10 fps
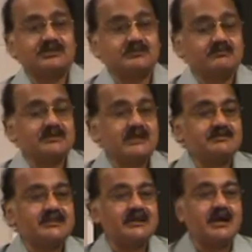
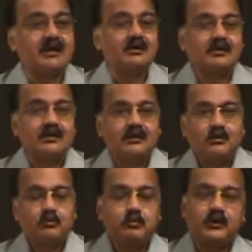sometimes they are
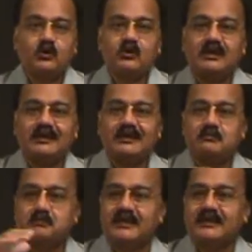purely
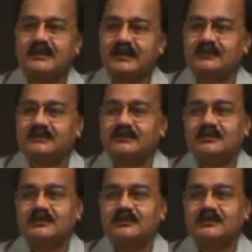empirical.